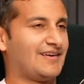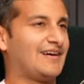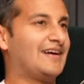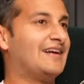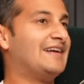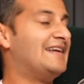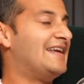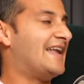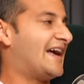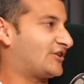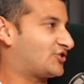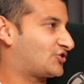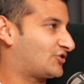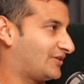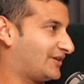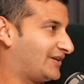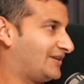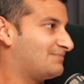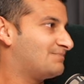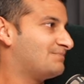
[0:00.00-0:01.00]

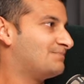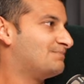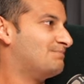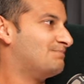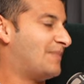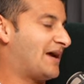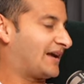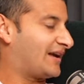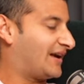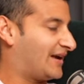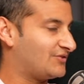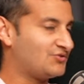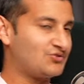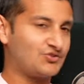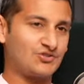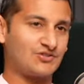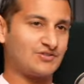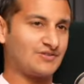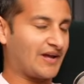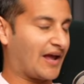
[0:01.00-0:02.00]
Naturally, mech eng,
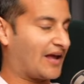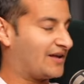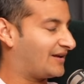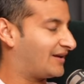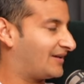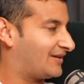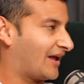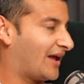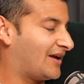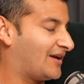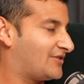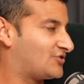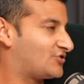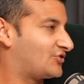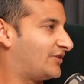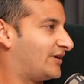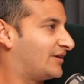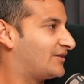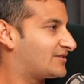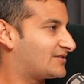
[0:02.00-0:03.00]
e
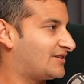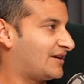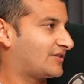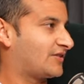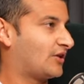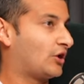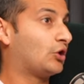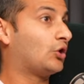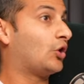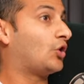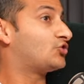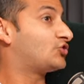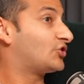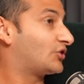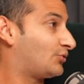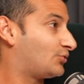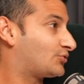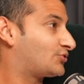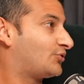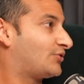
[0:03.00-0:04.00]
engineering is like the
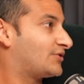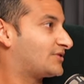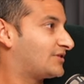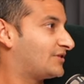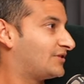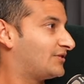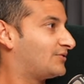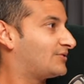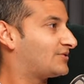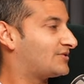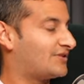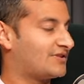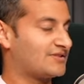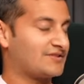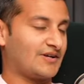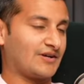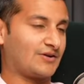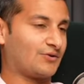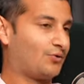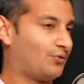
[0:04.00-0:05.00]
logical choice to do. So I was
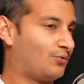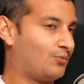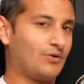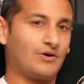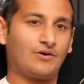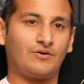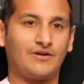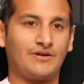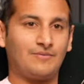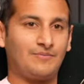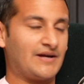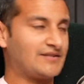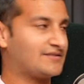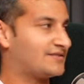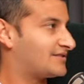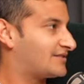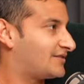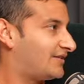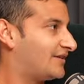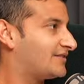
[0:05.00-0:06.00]
like, cool, we're good at maths and
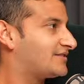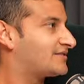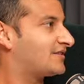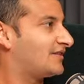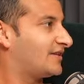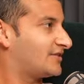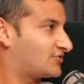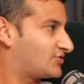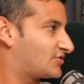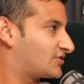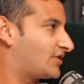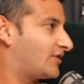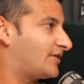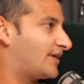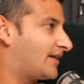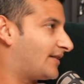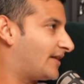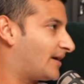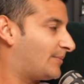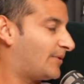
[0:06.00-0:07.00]
science. Let's just go
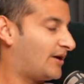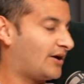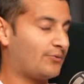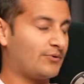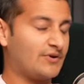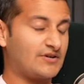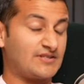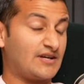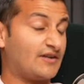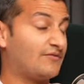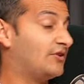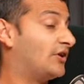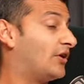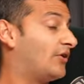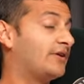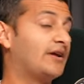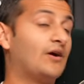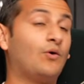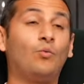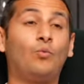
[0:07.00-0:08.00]
down that pathway because I have no
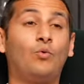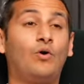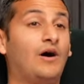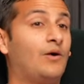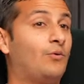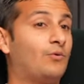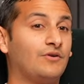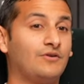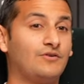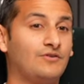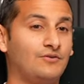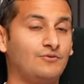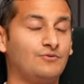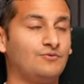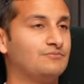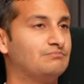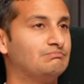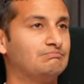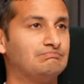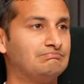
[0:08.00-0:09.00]
idea what I want to do
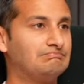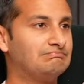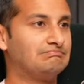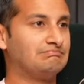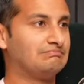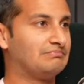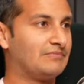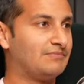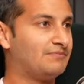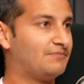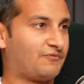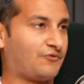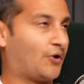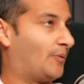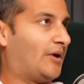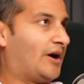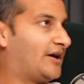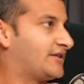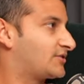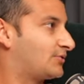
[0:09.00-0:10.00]
from
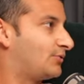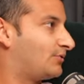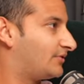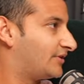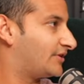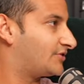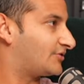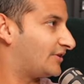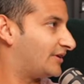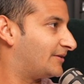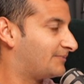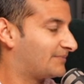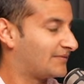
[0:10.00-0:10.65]
high school, literally.